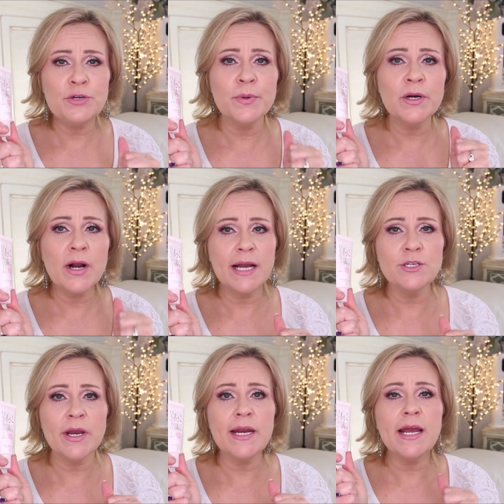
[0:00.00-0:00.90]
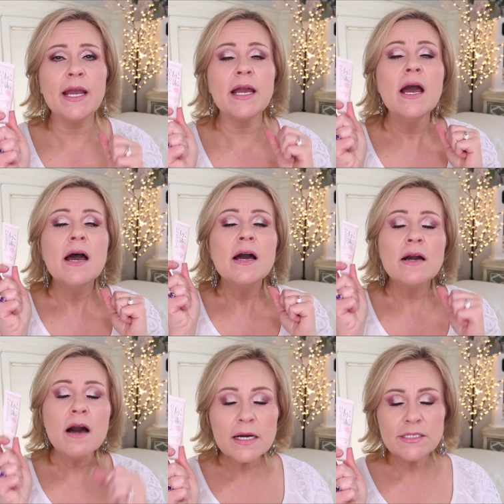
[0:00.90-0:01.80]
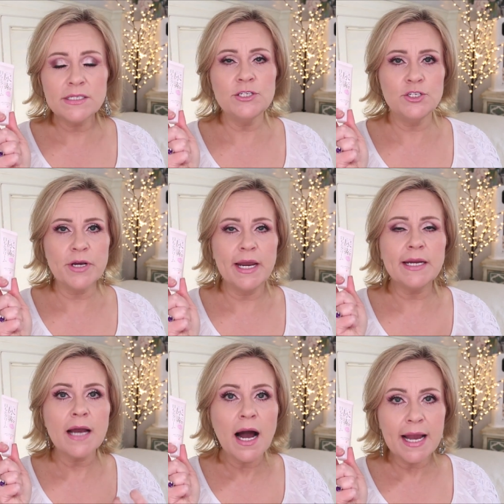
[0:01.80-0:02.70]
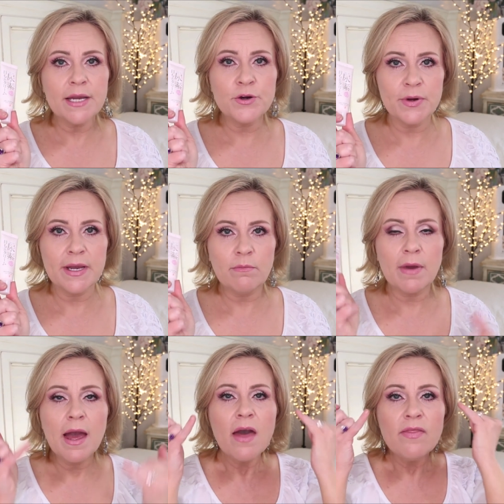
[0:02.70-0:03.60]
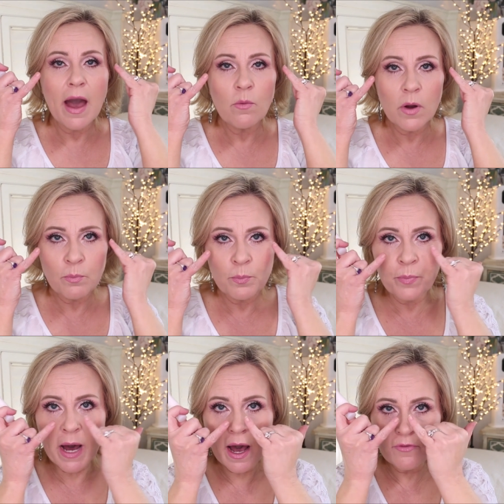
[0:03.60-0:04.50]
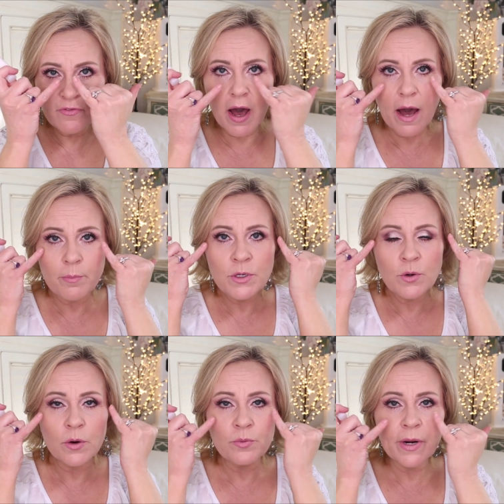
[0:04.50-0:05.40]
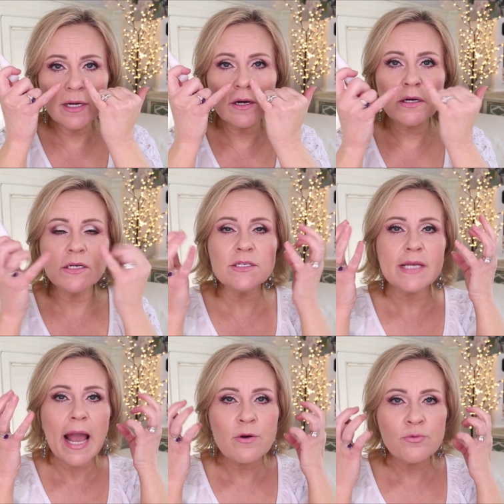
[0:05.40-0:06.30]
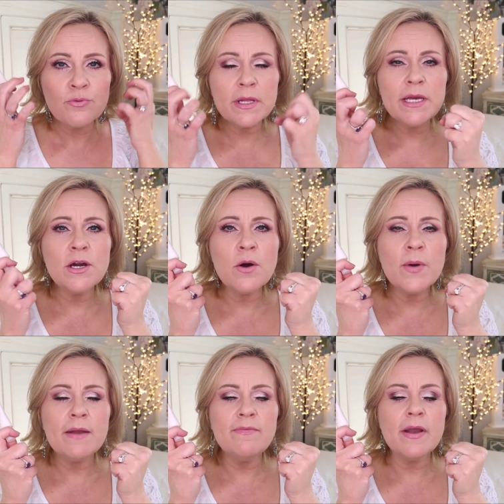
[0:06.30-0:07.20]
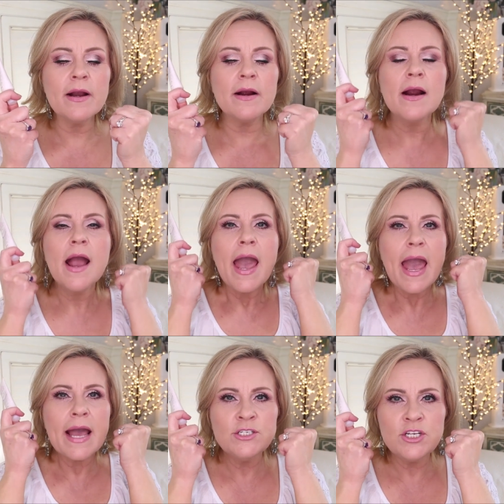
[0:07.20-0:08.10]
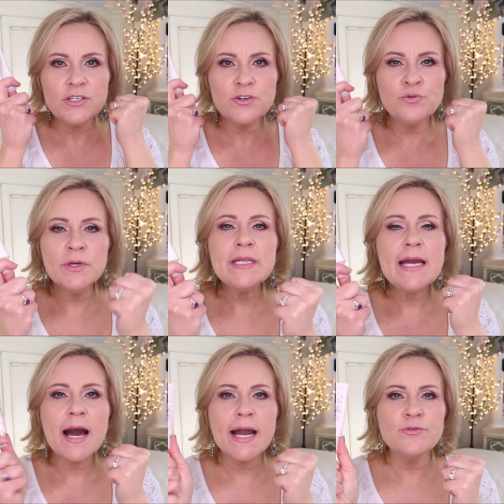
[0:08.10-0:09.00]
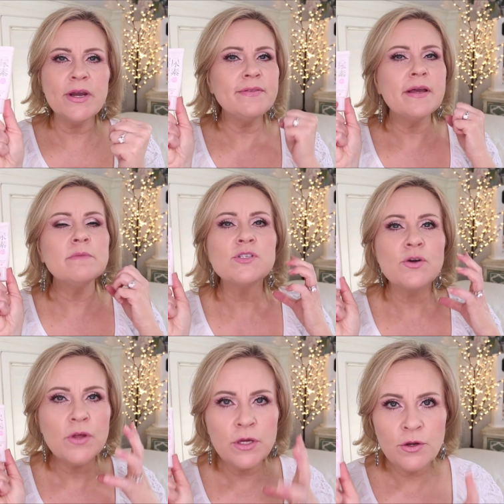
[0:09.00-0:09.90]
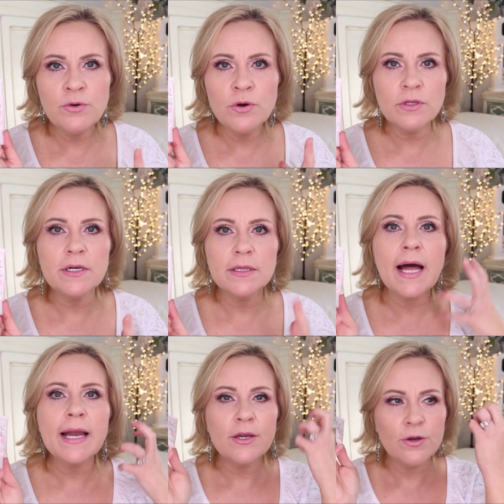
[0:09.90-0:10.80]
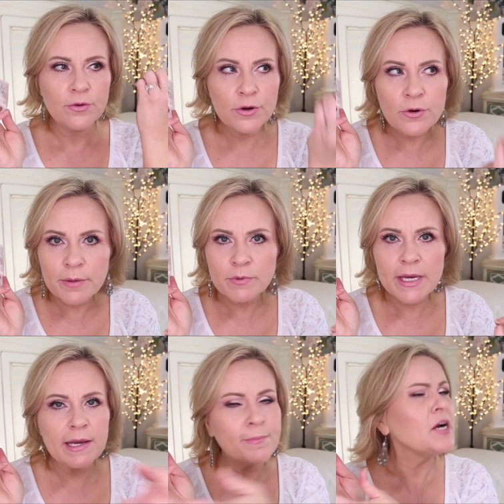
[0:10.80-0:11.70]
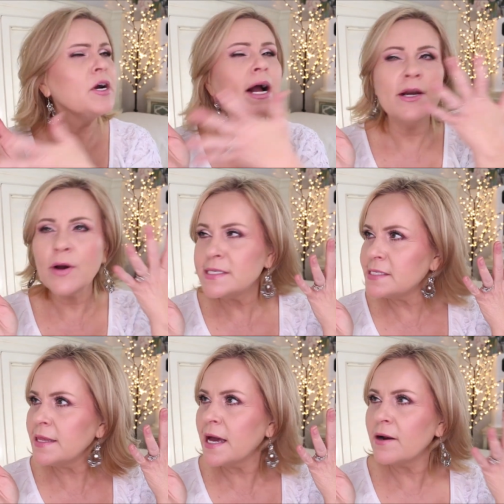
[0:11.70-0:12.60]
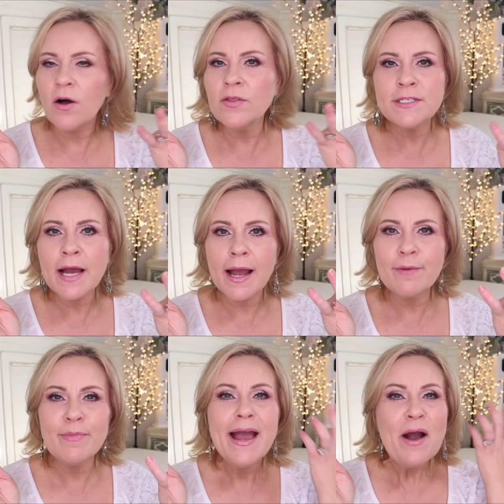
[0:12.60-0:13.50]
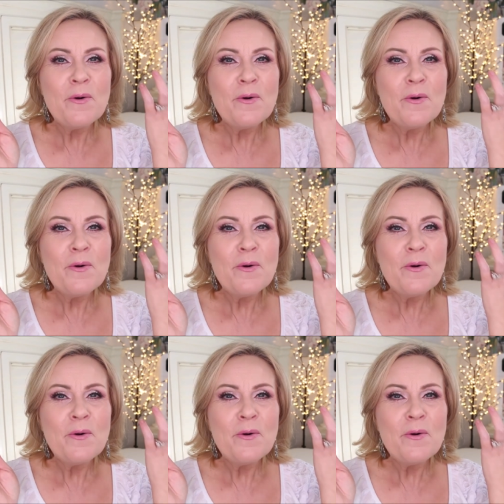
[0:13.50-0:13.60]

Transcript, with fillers: duper hydrating concentrate eye cream that will puff up your wrinkles and really go in there and just really hydrate them so that you don't look like you're the crypt keeper. I know I say that all the time